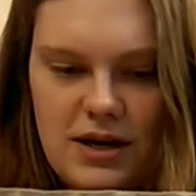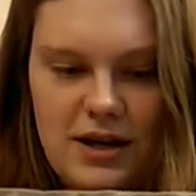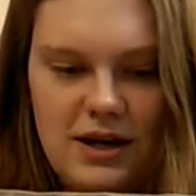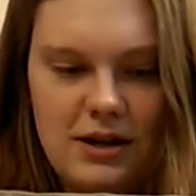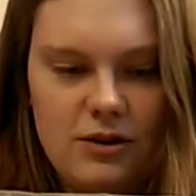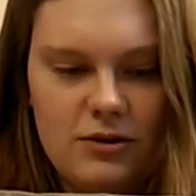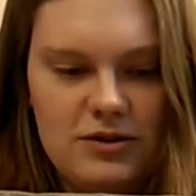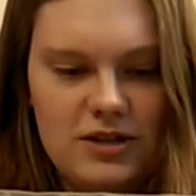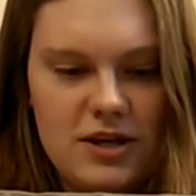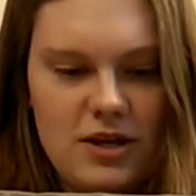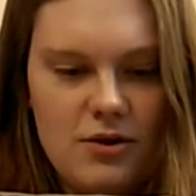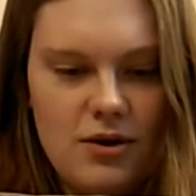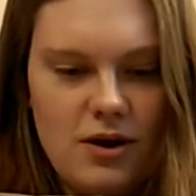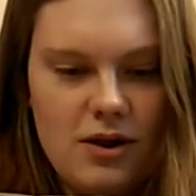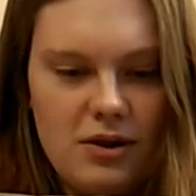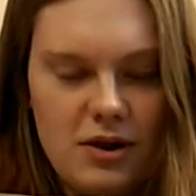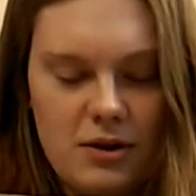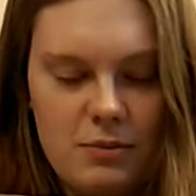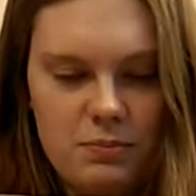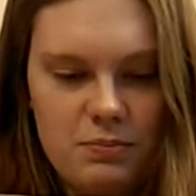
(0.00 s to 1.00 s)
it looks like you
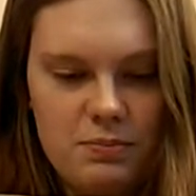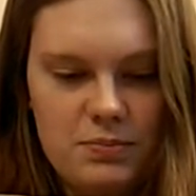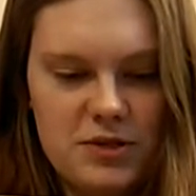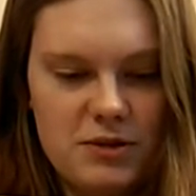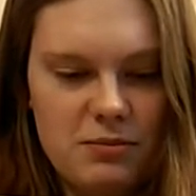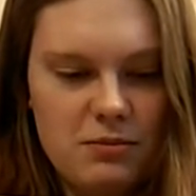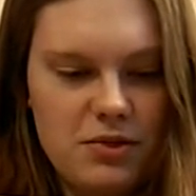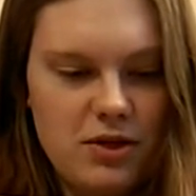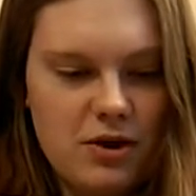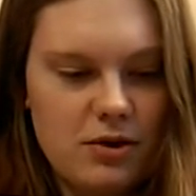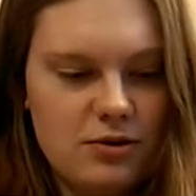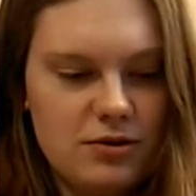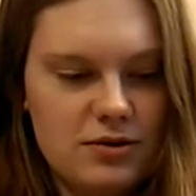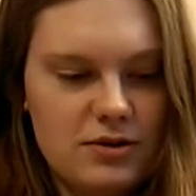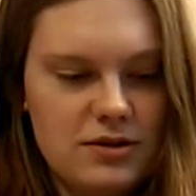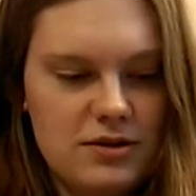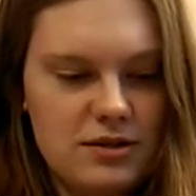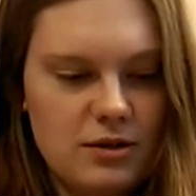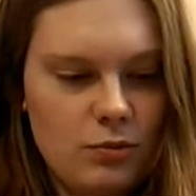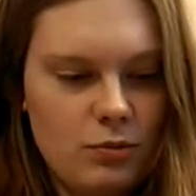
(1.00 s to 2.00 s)
clip something
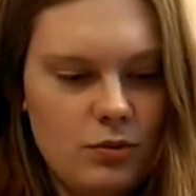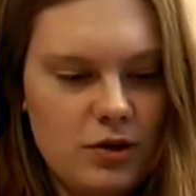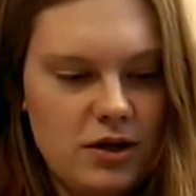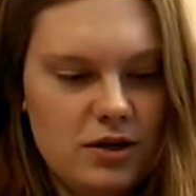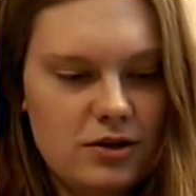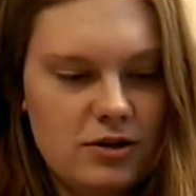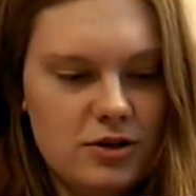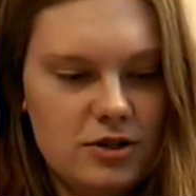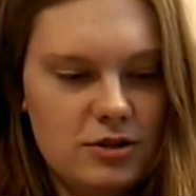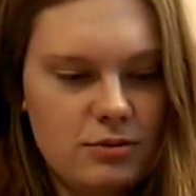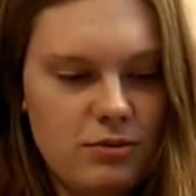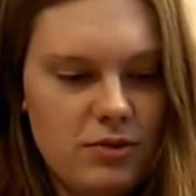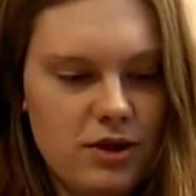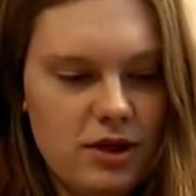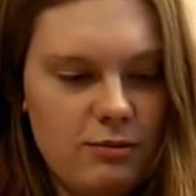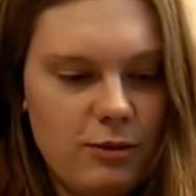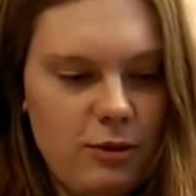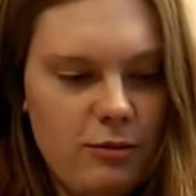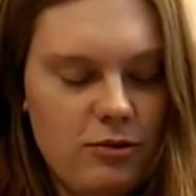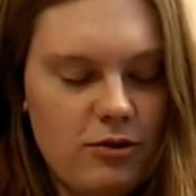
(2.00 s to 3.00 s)
on somewhere or
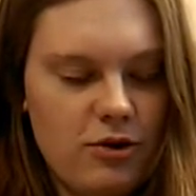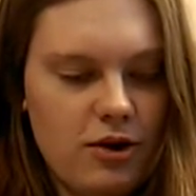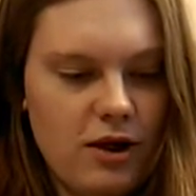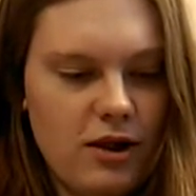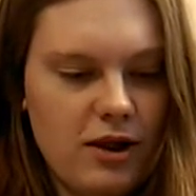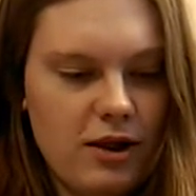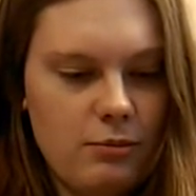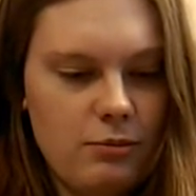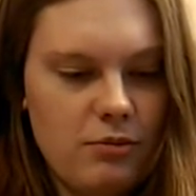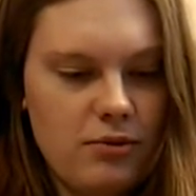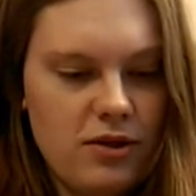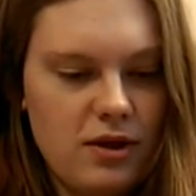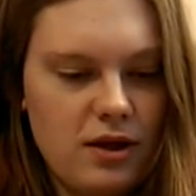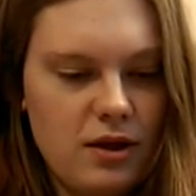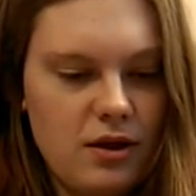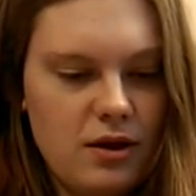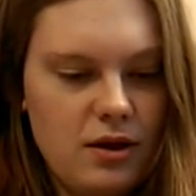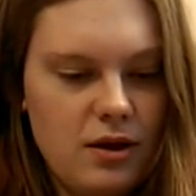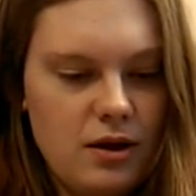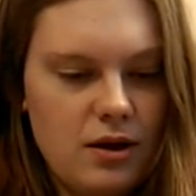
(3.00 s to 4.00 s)
something. Maybe you clip
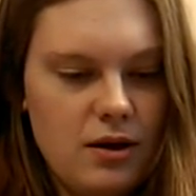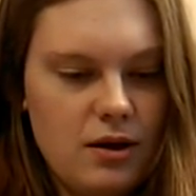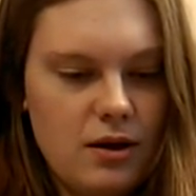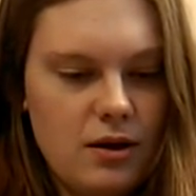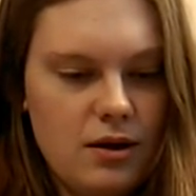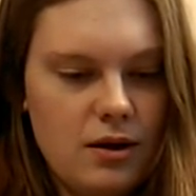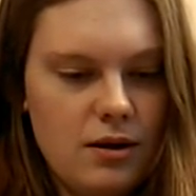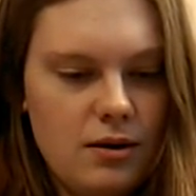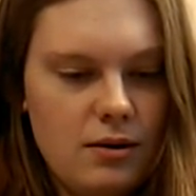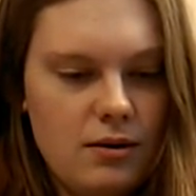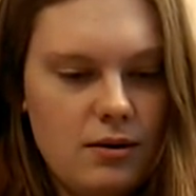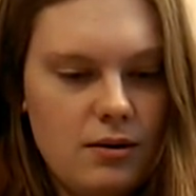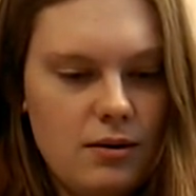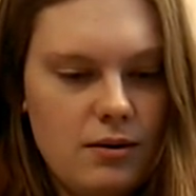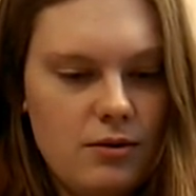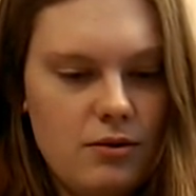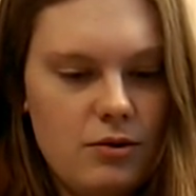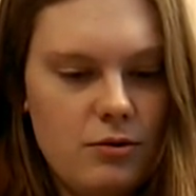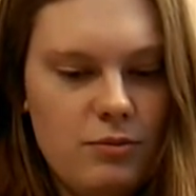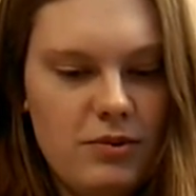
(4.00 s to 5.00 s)
the
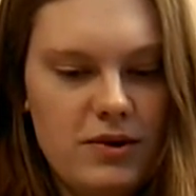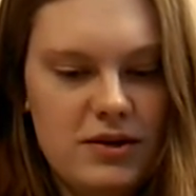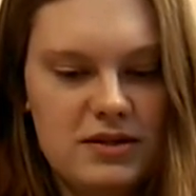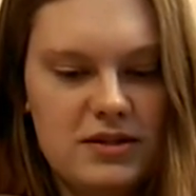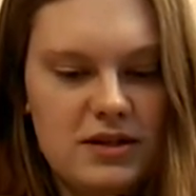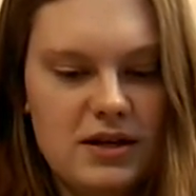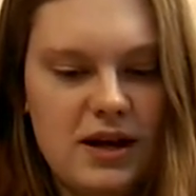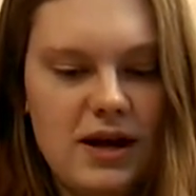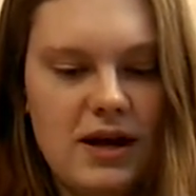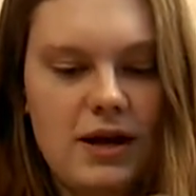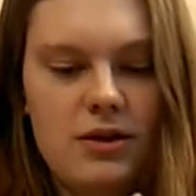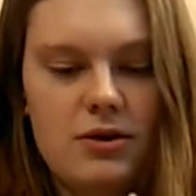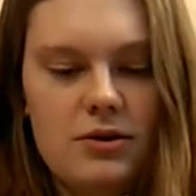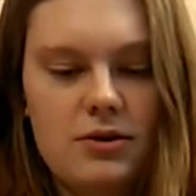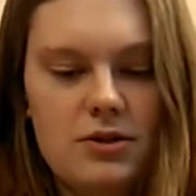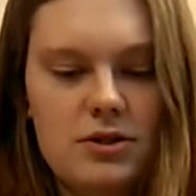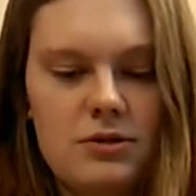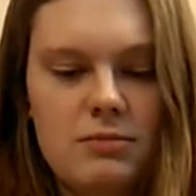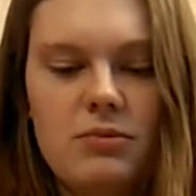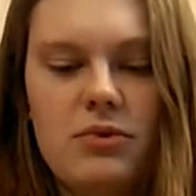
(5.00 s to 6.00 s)
the bits together
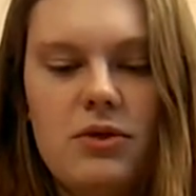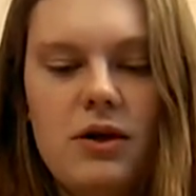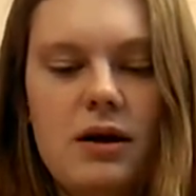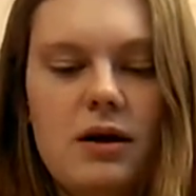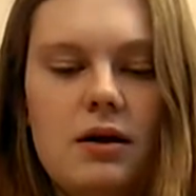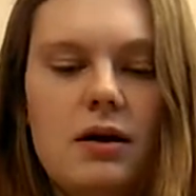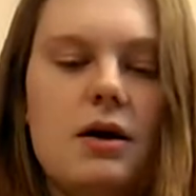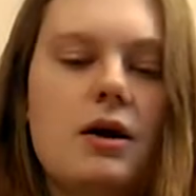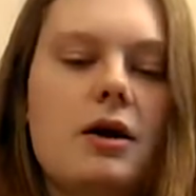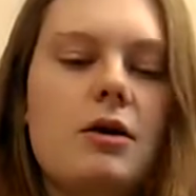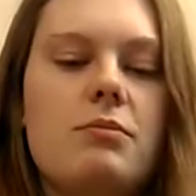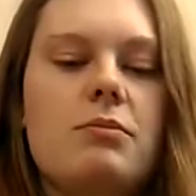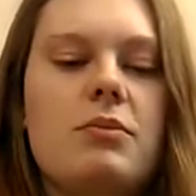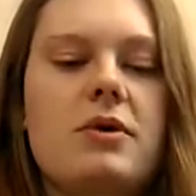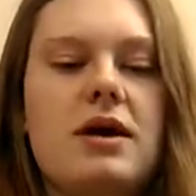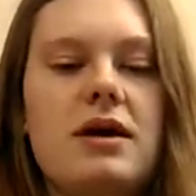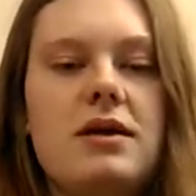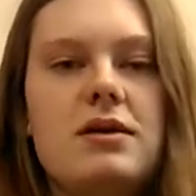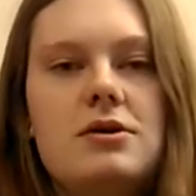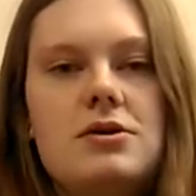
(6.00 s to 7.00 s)
or something.
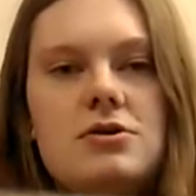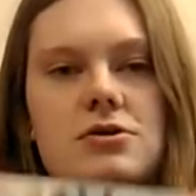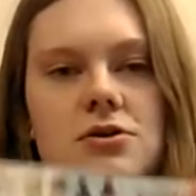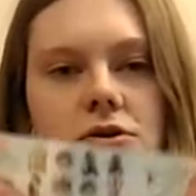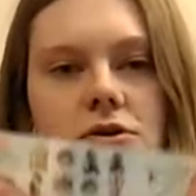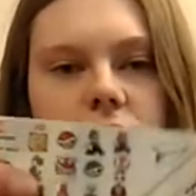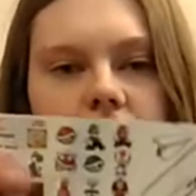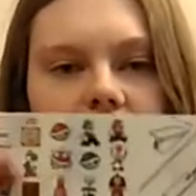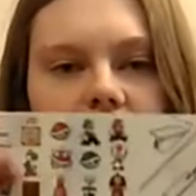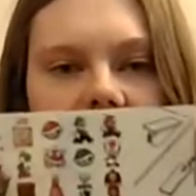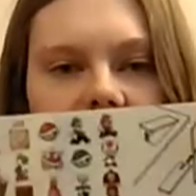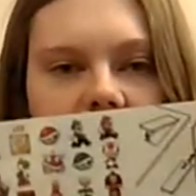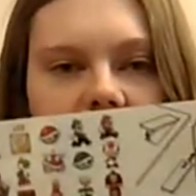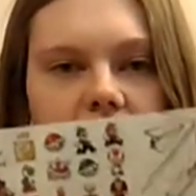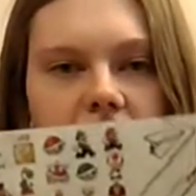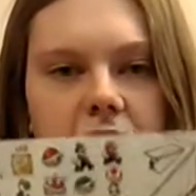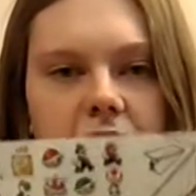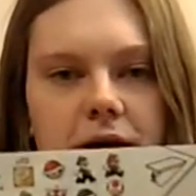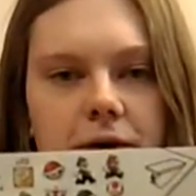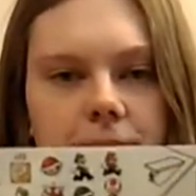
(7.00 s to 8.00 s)
But yeah, there's all the ones you can
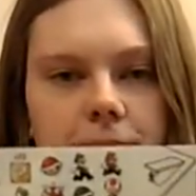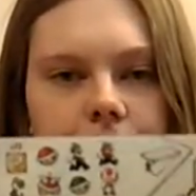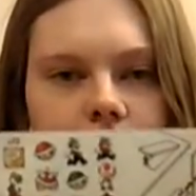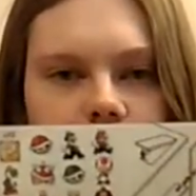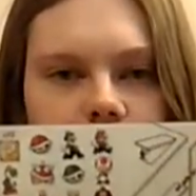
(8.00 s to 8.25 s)
get.